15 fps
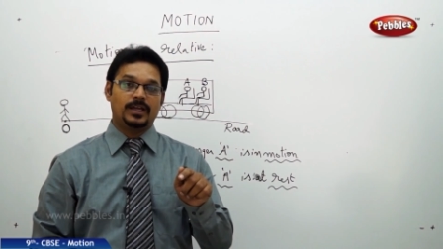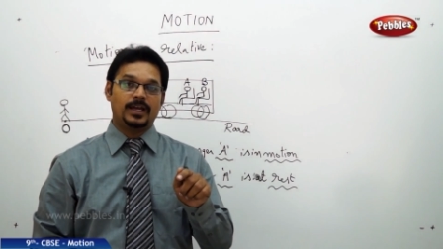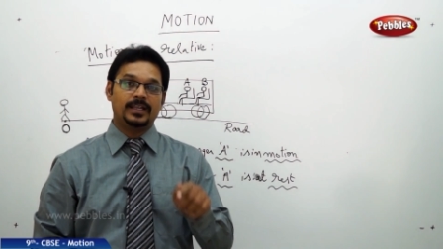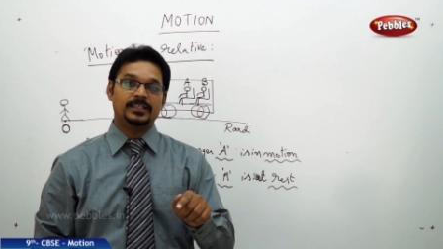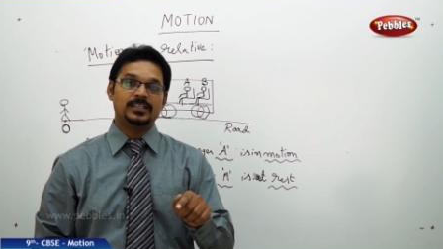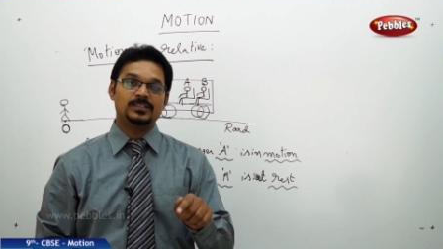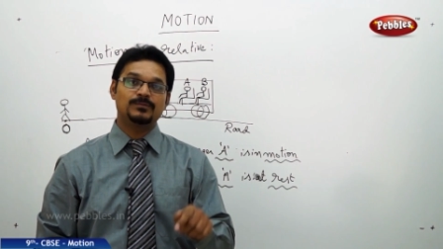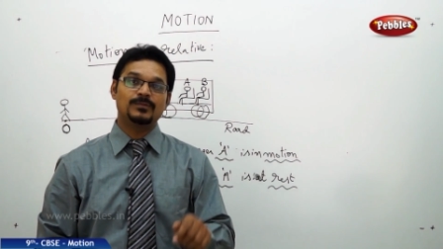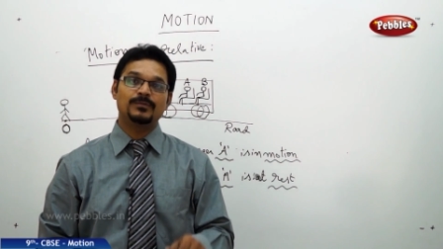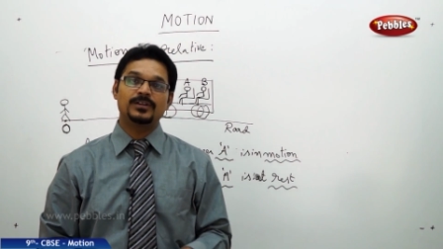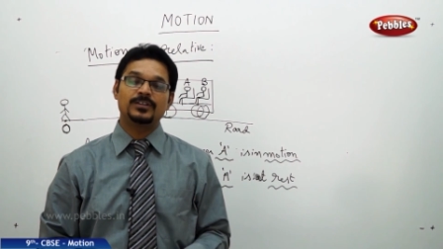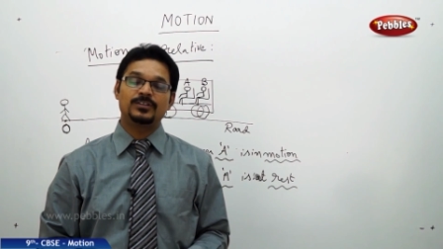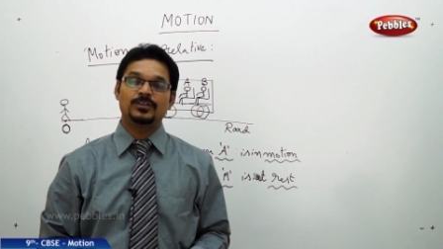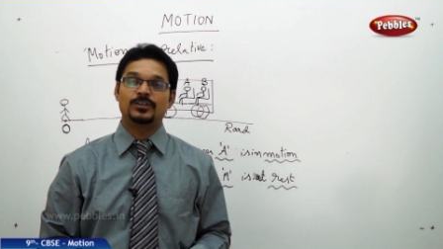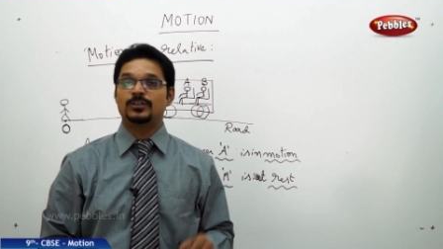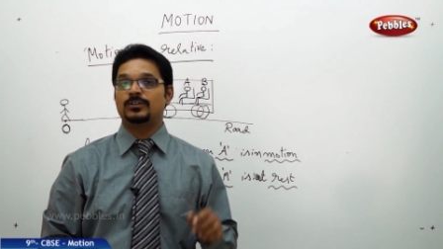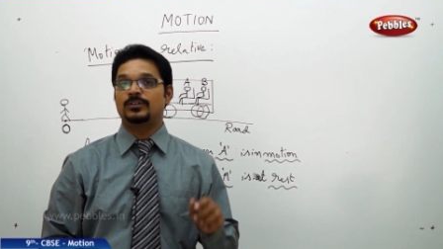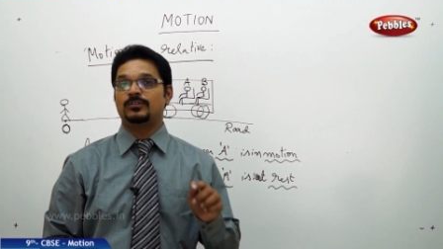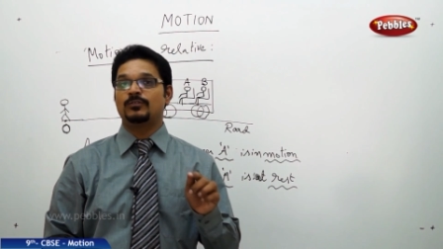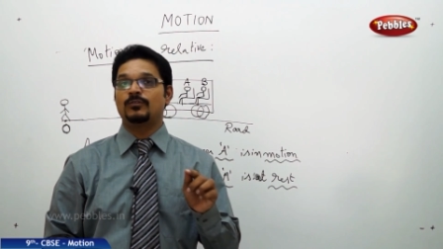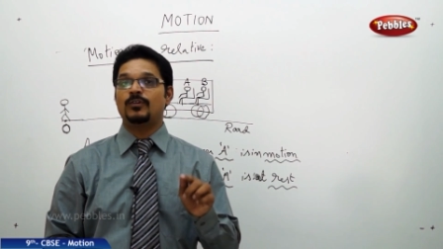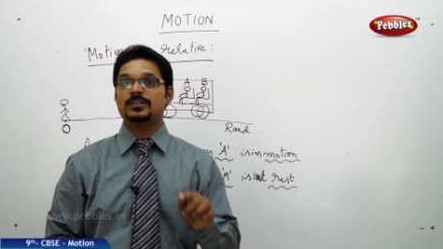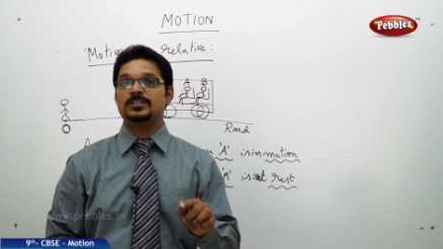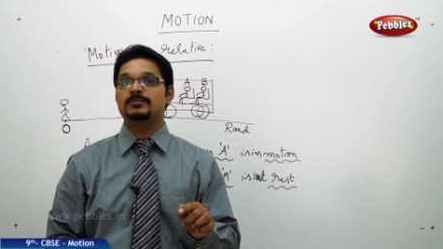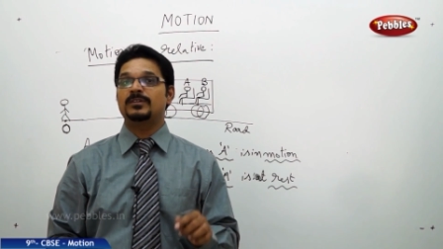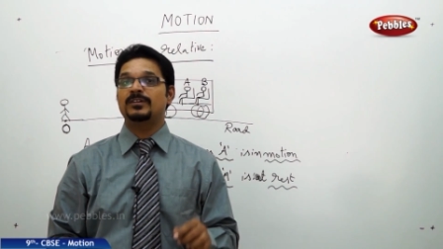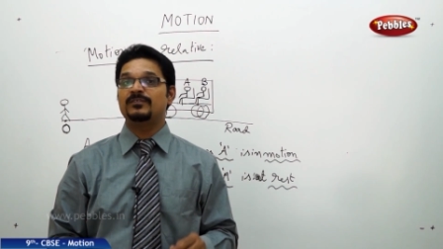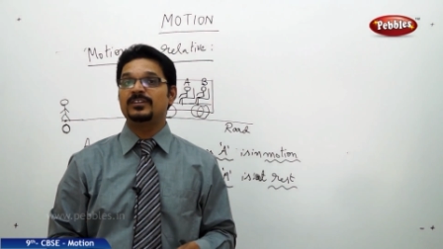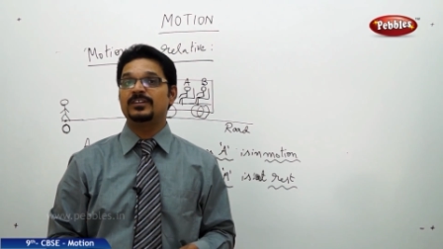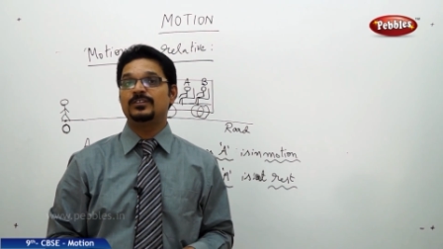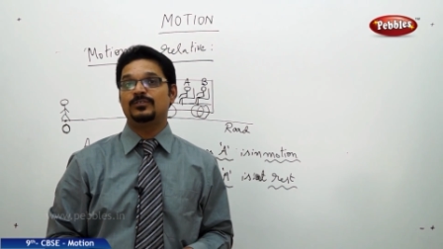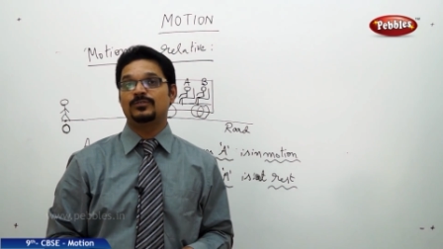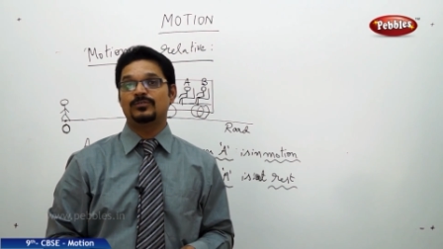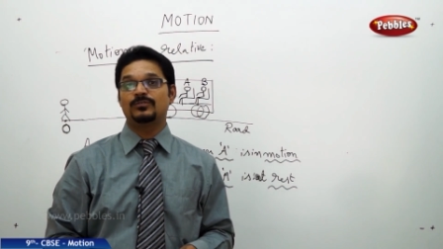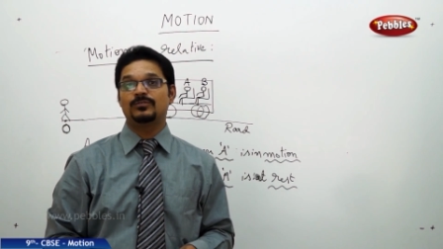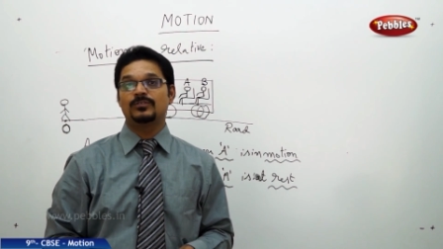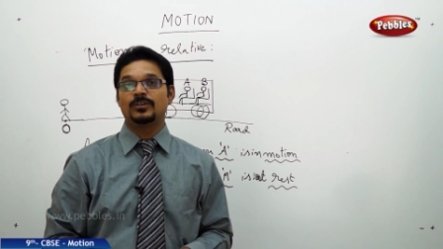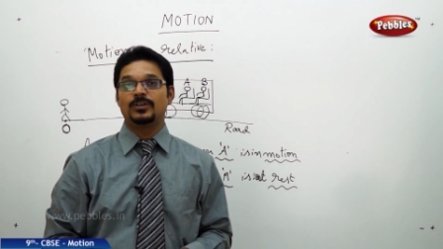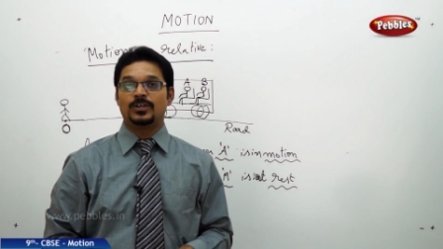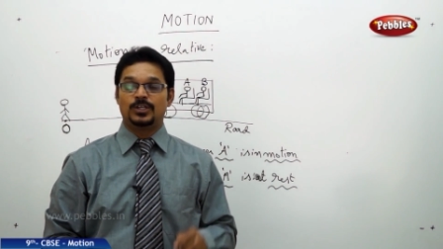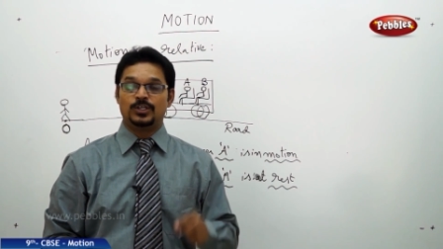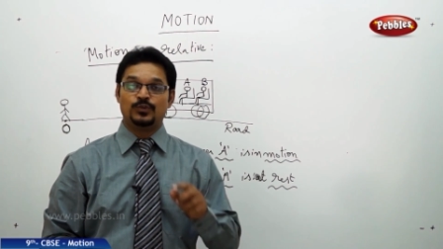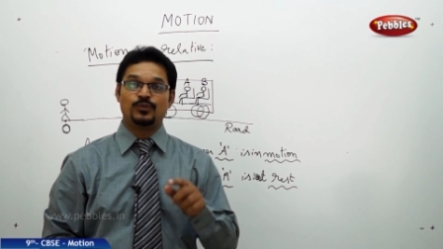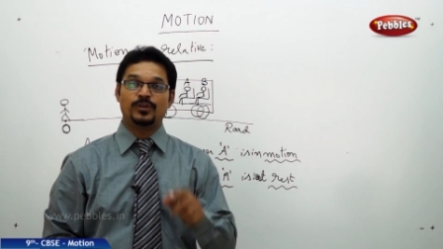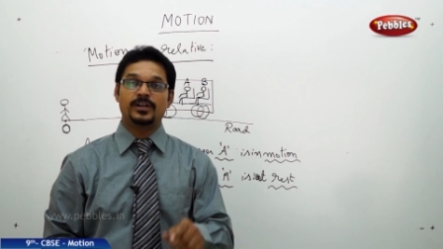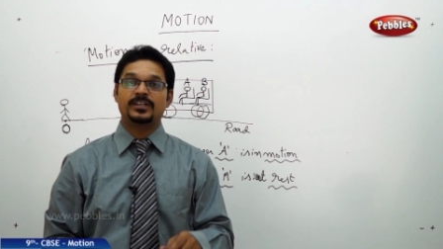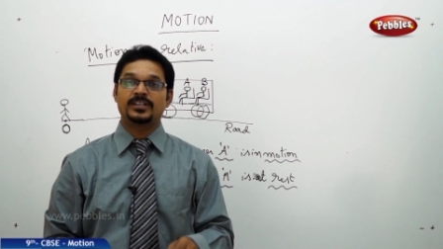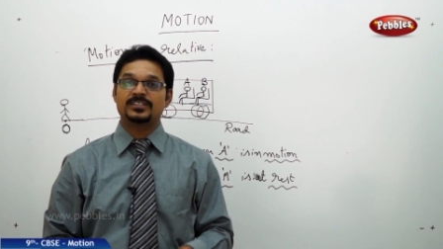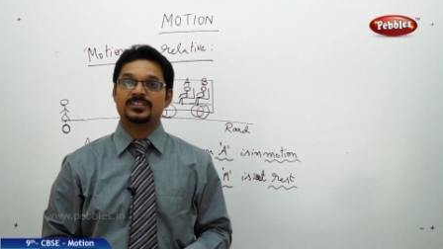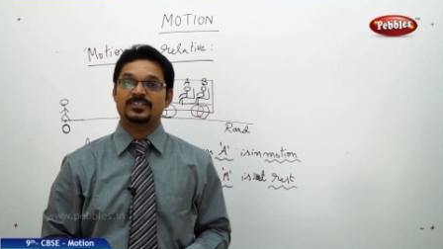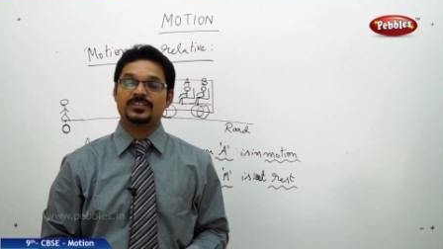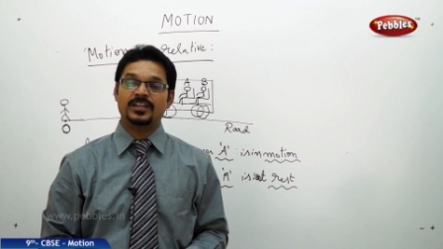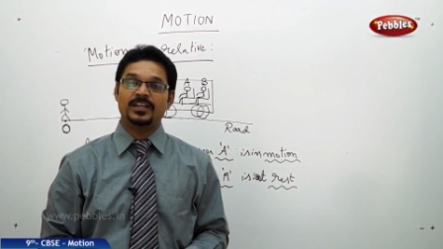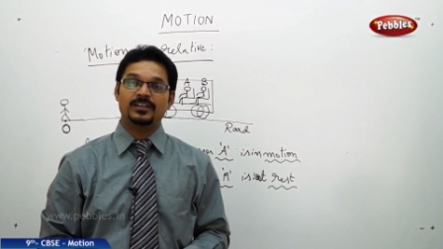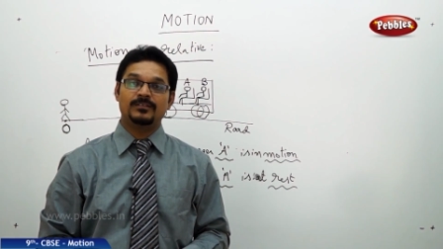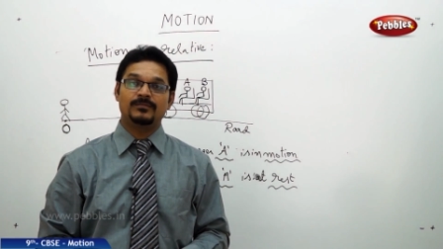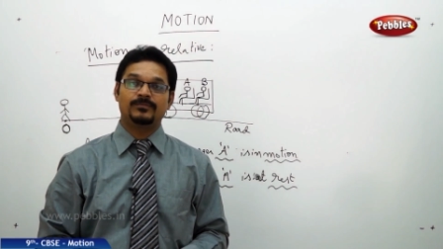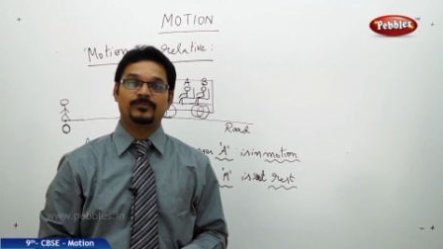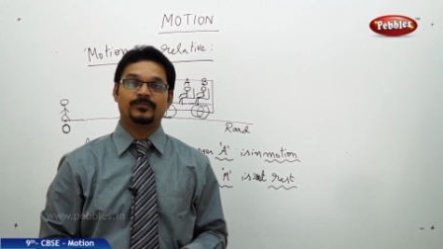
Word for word: At this moment, you are watching my video, you are at rest state.